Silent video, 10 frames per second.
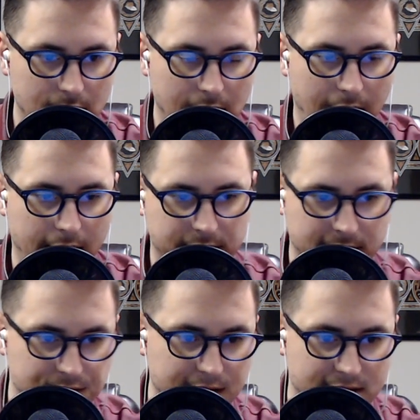And it
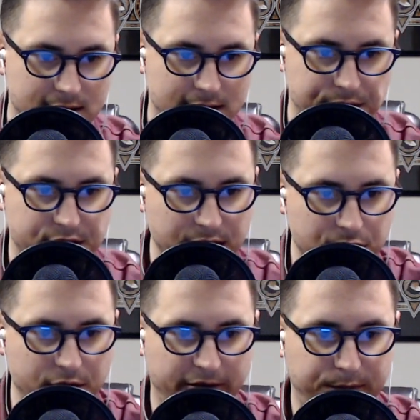says this it says, Since
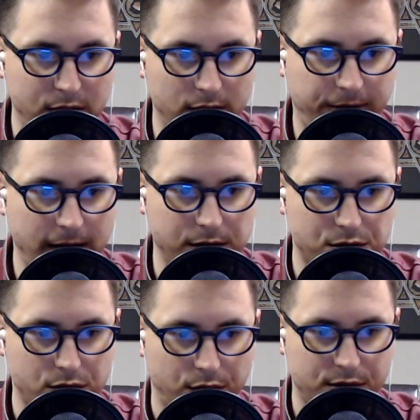you have purified your
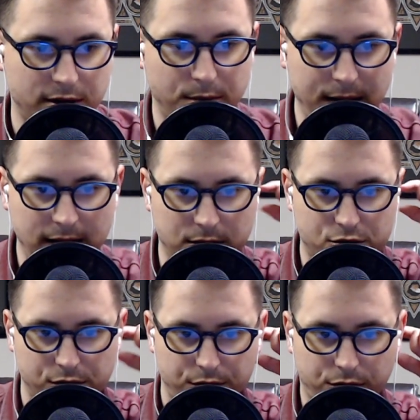souls in obeying the
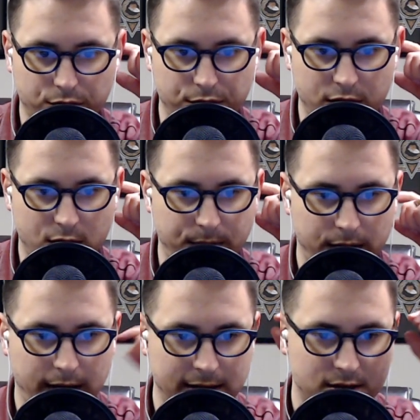truth through the
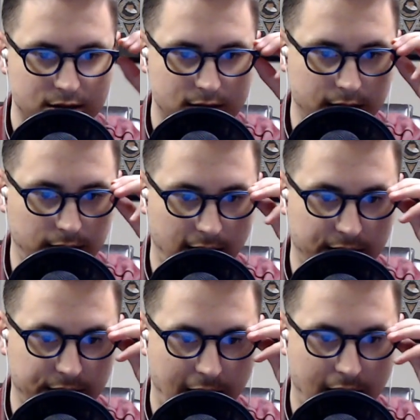Spirit in sincere
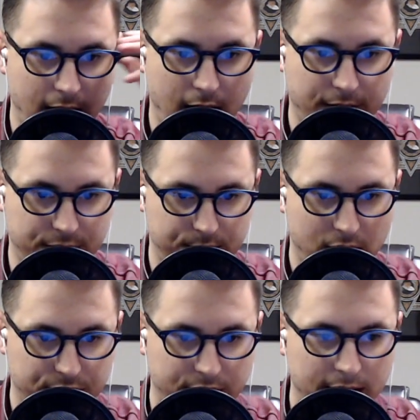love eh, of the
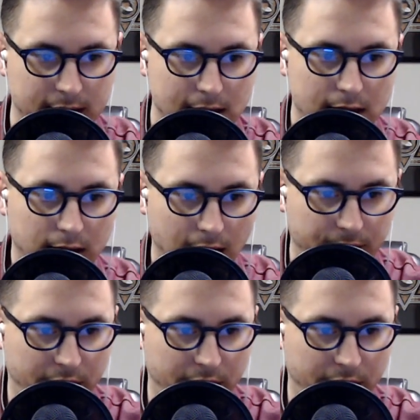brethren, love one